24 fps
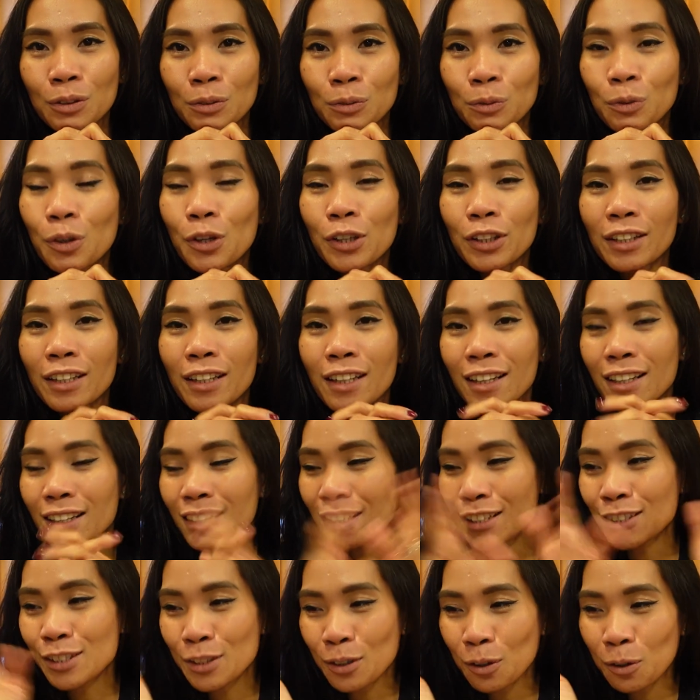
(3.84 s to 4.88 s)
Work
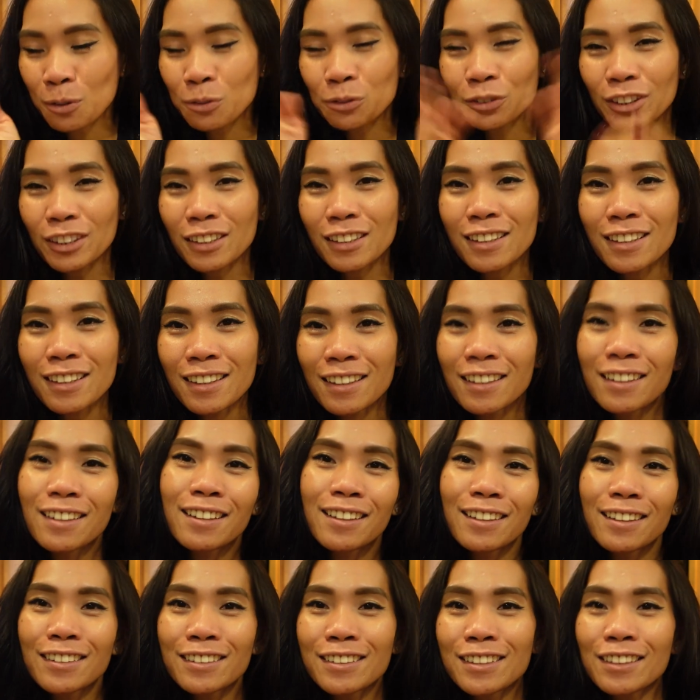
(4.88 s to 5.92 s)
is over
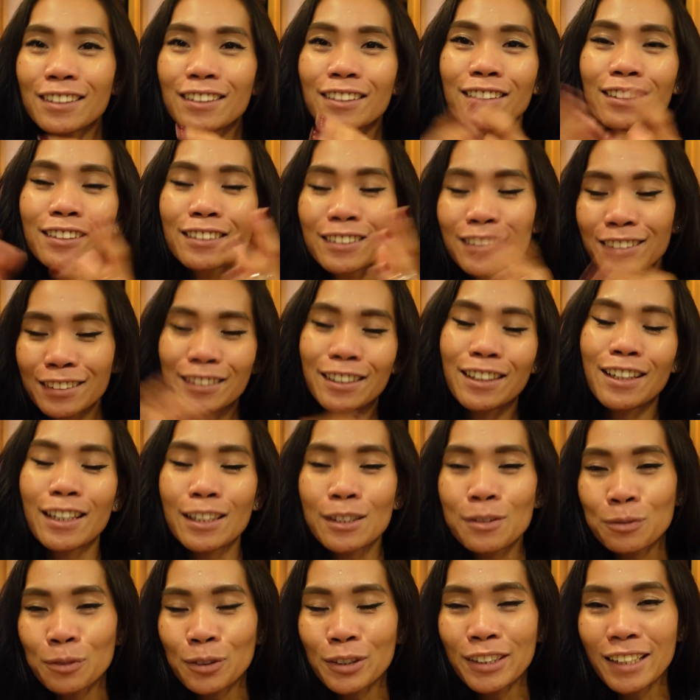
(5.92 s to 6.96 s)
till the
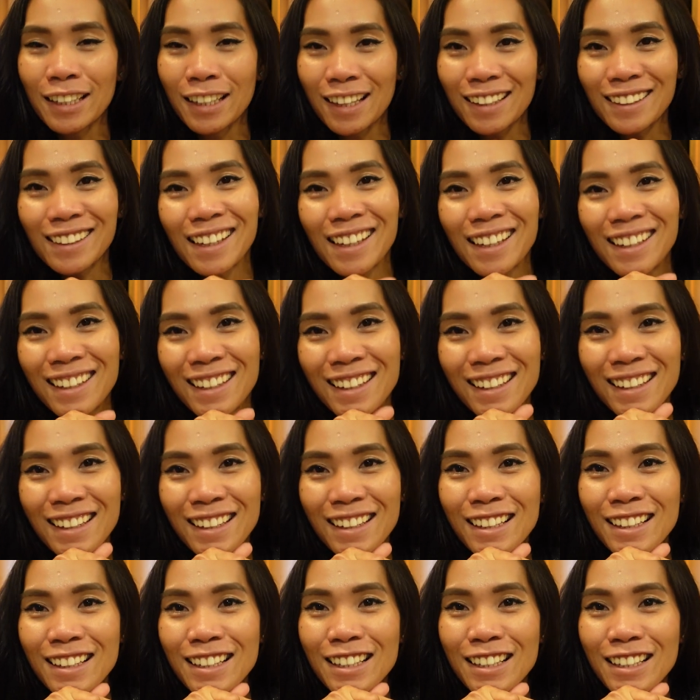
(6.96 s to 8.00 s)
next morning again.
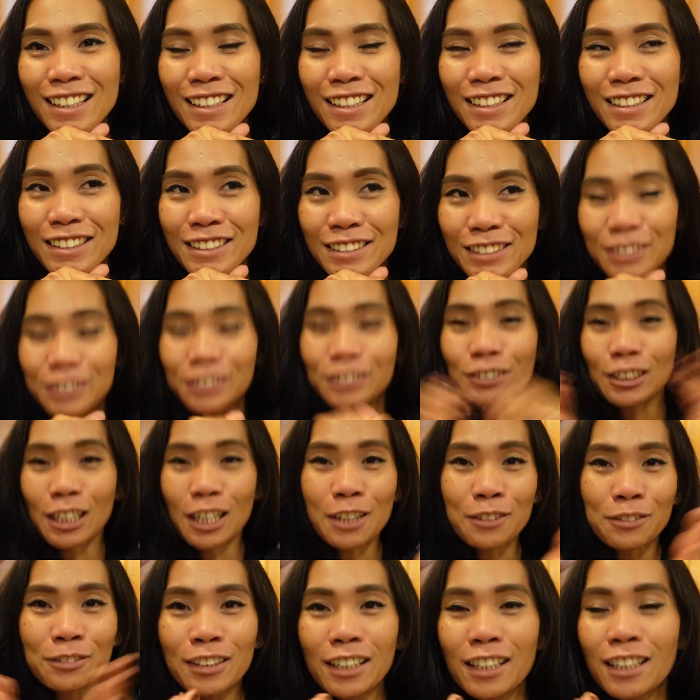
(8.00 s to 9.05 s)
So
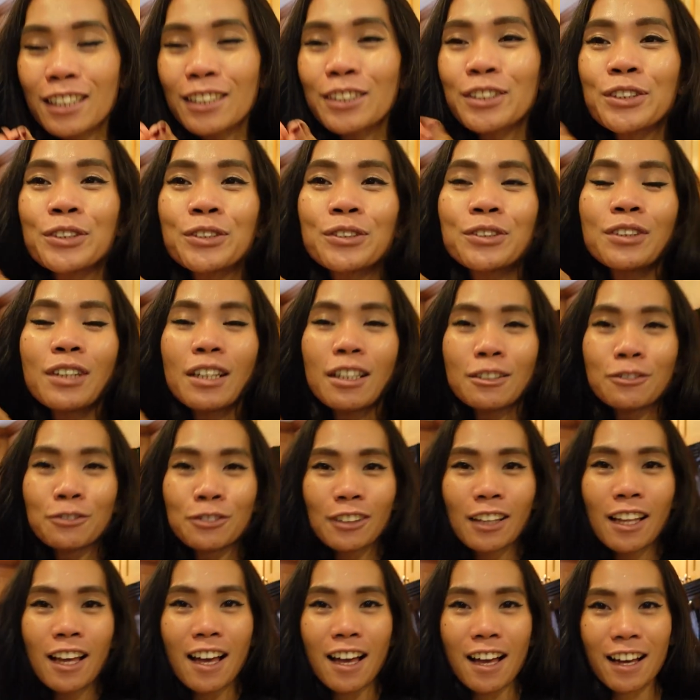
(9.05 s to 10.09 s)
I'm gonna do a
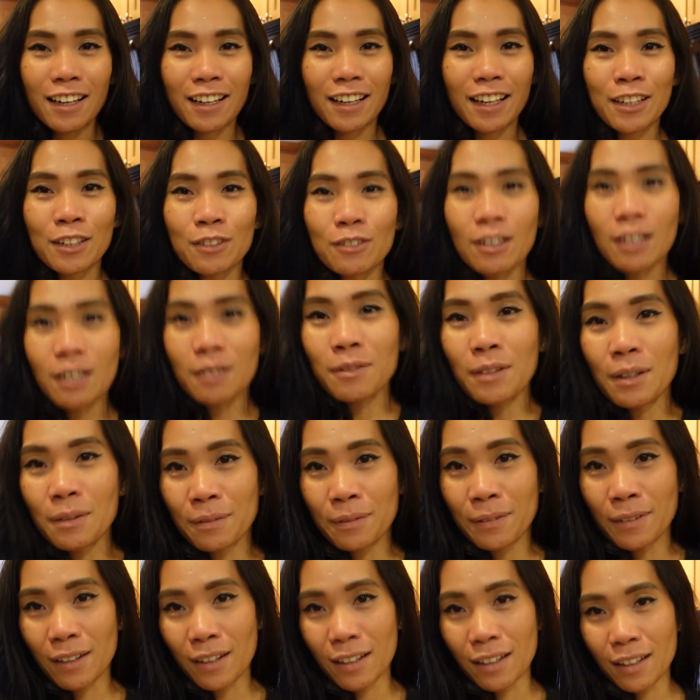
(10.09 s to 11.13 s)
vlog. I don't have a
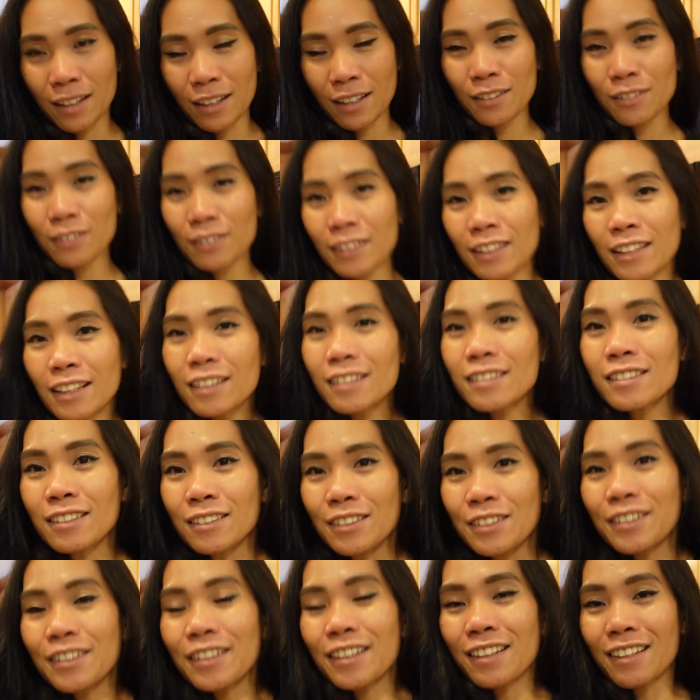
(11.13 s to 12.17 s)
bra. I don't think so
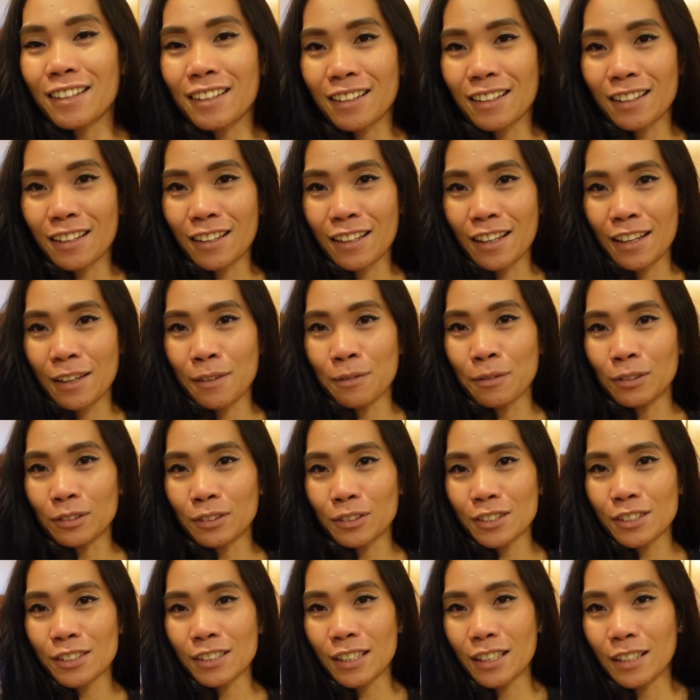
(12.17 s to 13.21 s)
you're gonna able
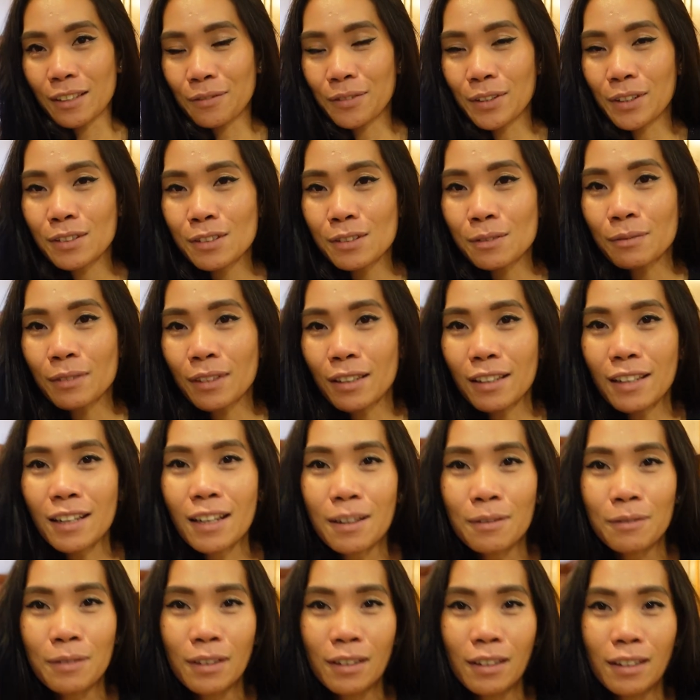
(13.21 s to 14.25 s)
to see it because I
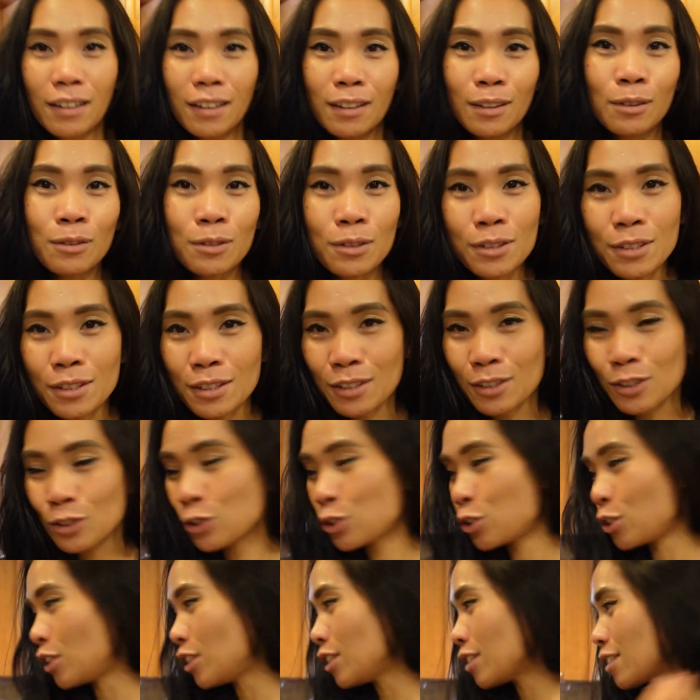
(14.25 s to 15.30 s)
have a loose
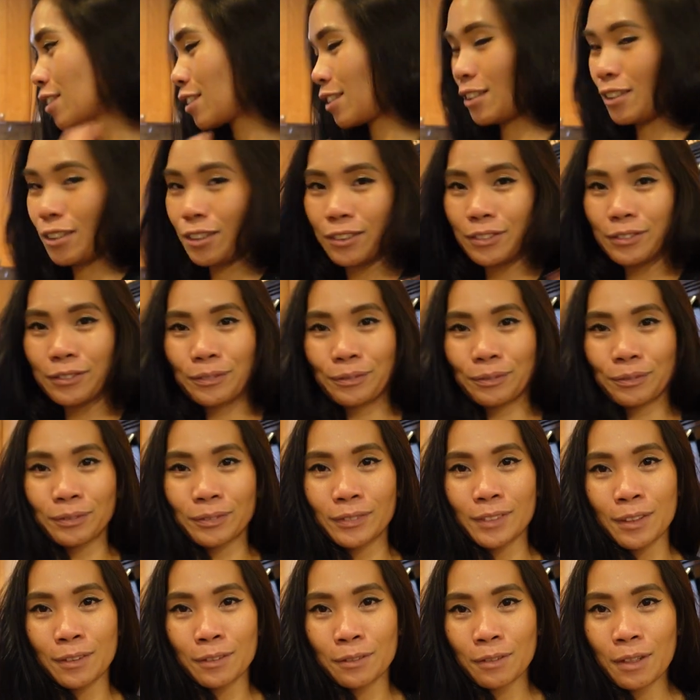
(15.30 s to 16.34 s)
shirt. So
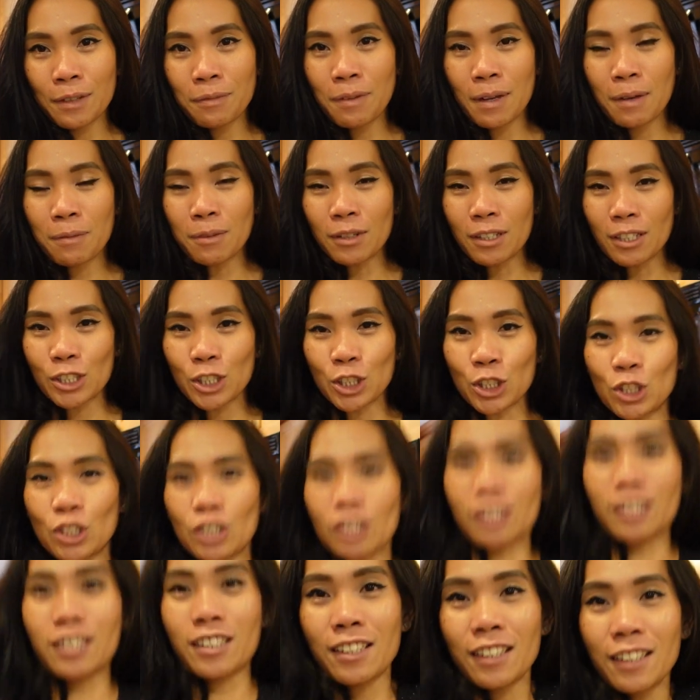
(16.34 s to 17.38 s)
my favorite
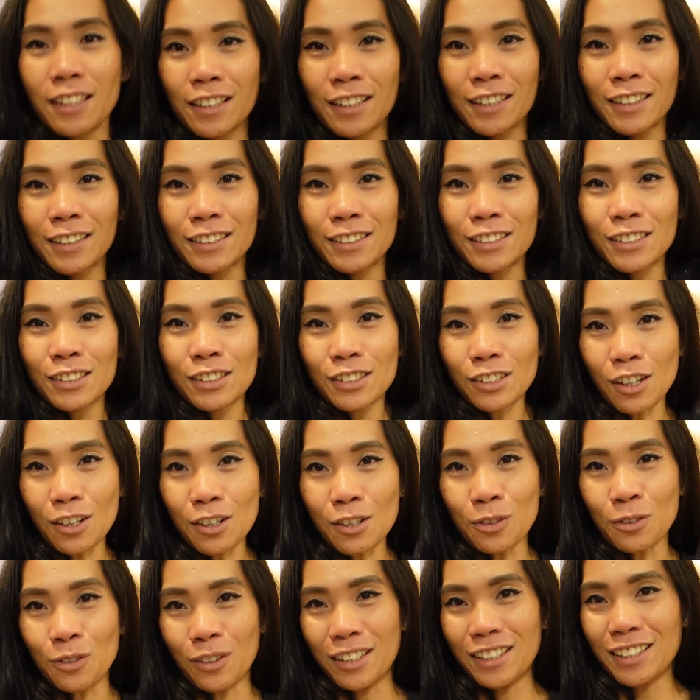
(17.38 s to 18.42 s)
shirts,
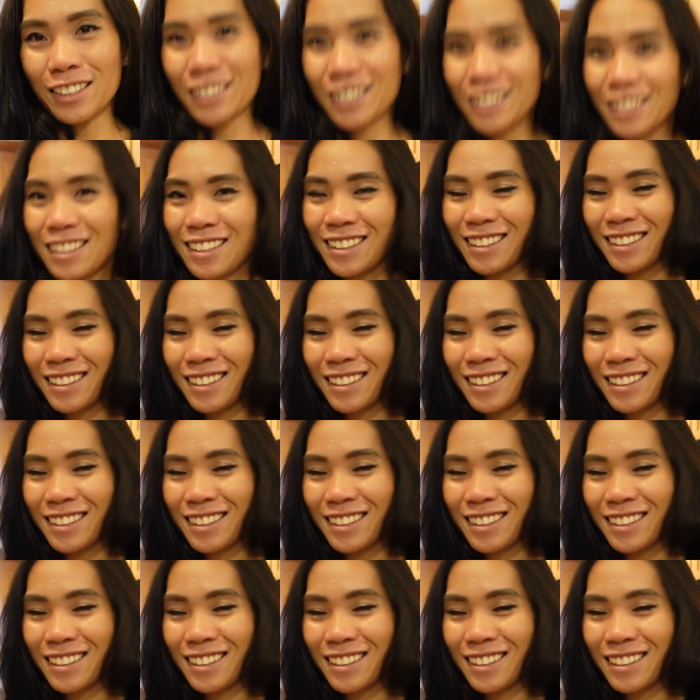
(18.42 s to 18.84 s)
Star Wars.